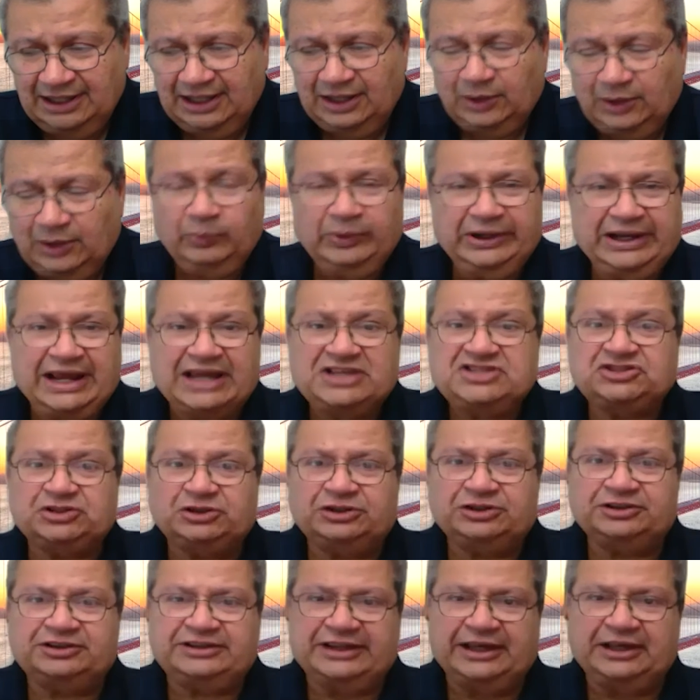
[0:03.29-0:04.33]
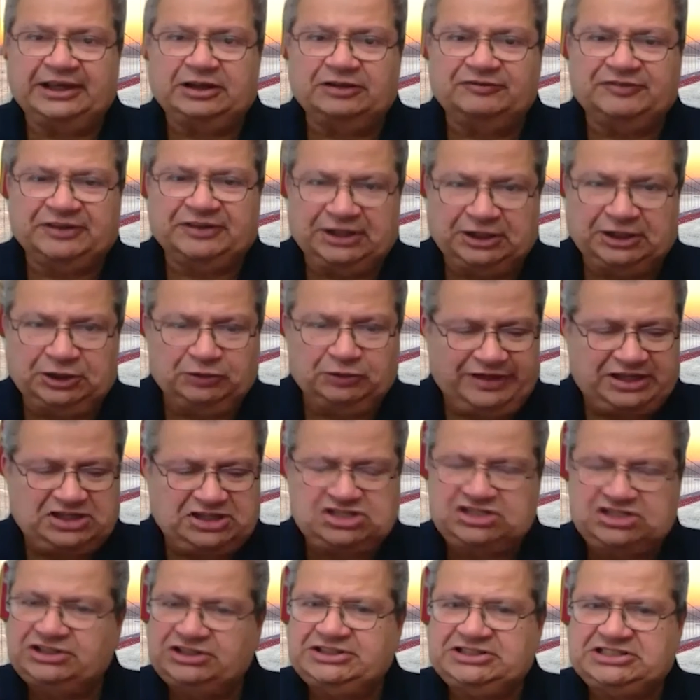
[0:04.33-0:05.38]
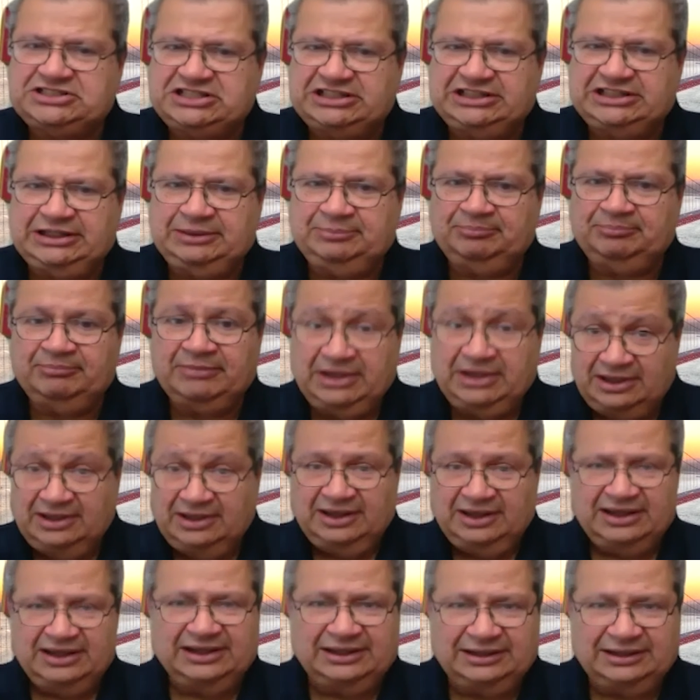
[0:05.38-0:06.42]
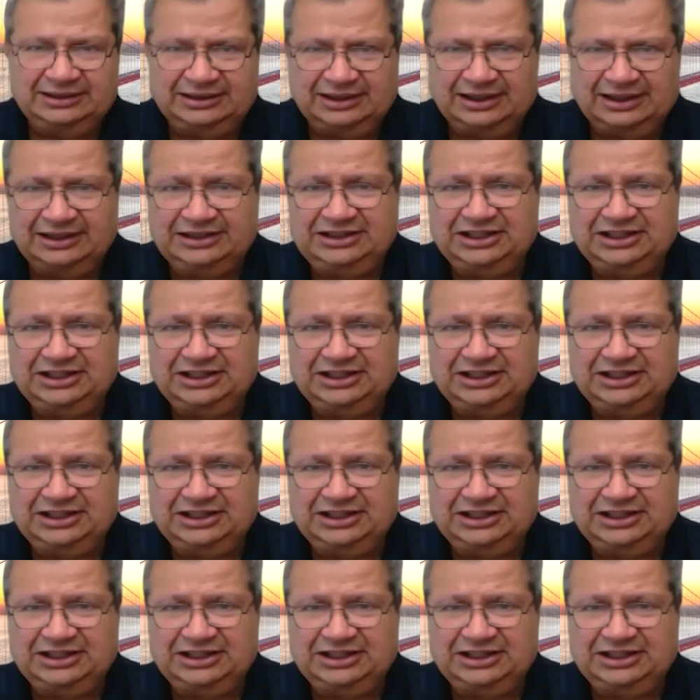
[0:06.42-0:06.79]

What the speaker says: when I sort of think of an innovation team, and